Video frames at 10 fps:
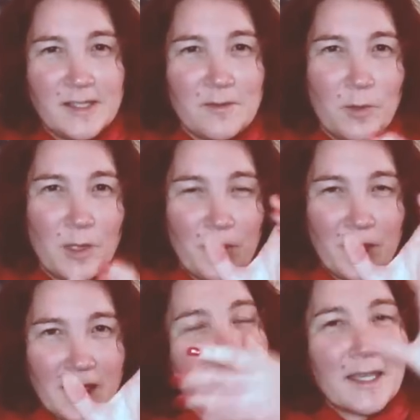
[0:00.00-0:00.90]
this will
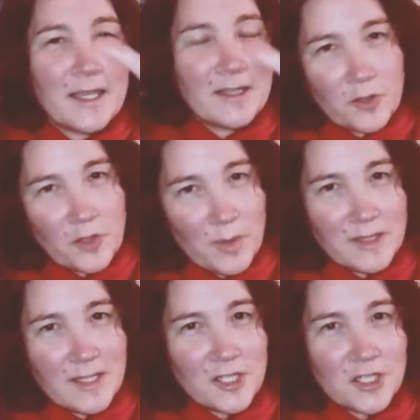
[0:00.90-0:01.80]
be like a
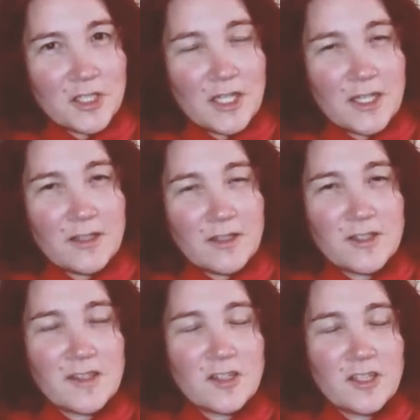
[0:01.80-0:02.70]
documentation she
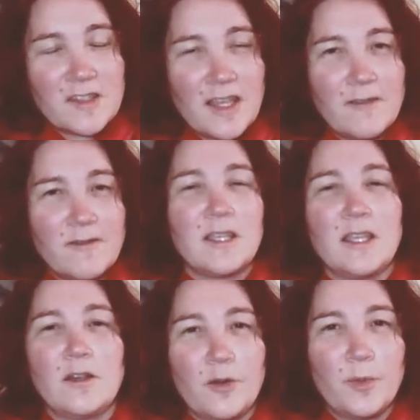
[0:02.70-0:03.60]
saves
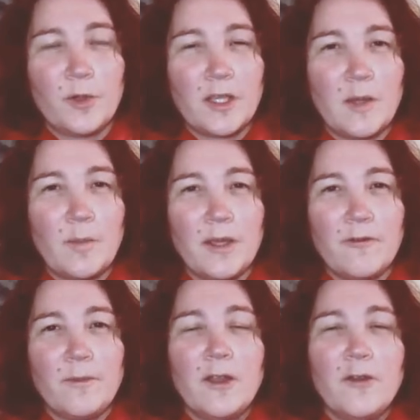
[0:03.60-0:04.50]
in her
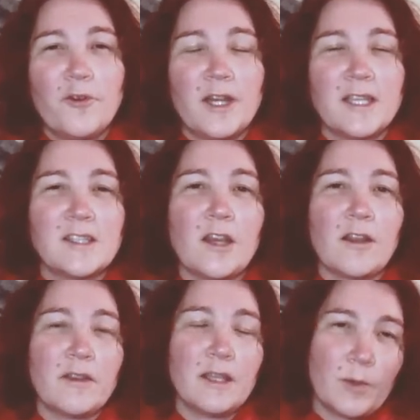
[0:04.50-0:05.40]
bookkeeping for next
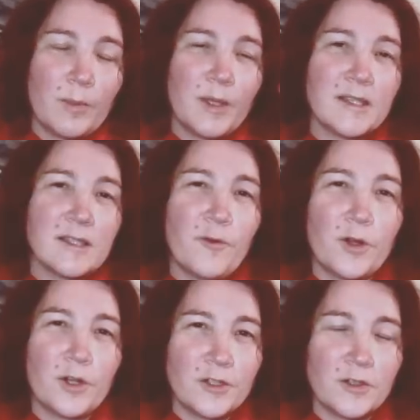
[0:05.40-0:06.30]
year, and it will be easy
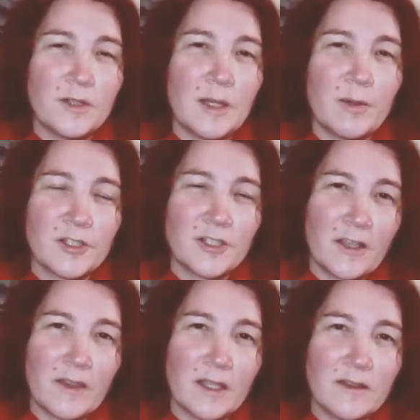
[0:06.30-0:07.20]
for her to double
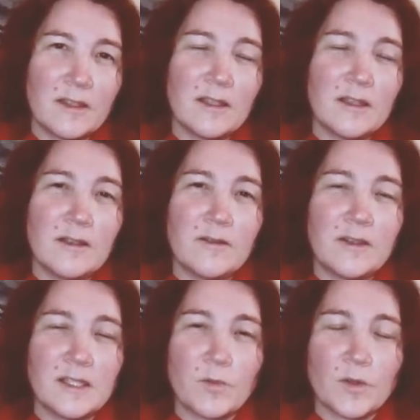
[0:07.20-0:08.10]
check that
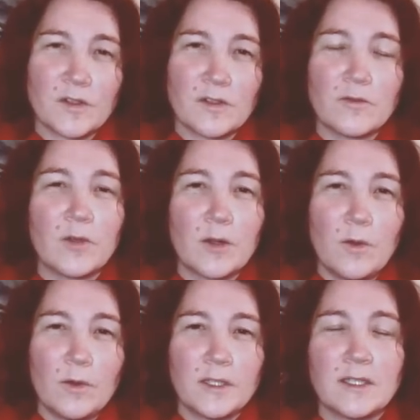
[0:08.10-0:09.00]
this was
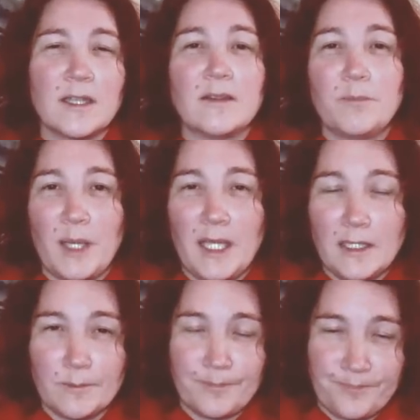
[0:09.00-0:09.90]
recorded and
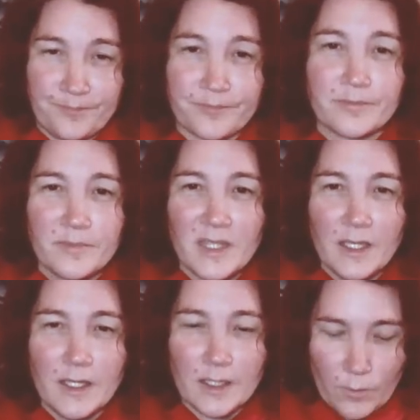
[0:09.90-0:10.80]
paid,
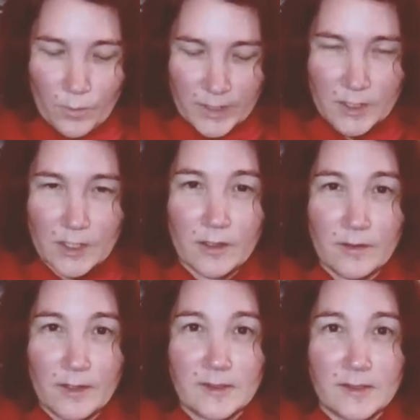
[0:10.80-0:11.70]
and which
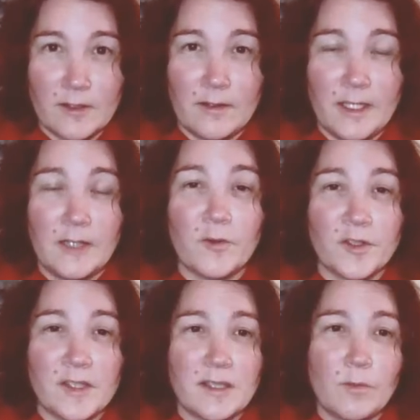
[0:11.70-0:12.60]

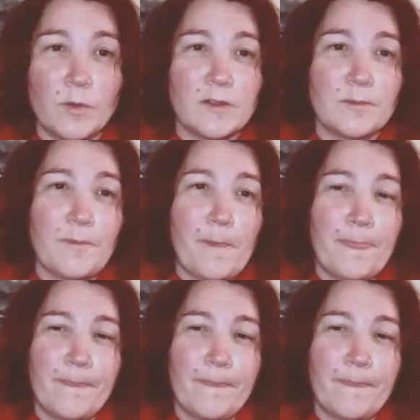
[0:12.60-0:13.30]
invoices it was.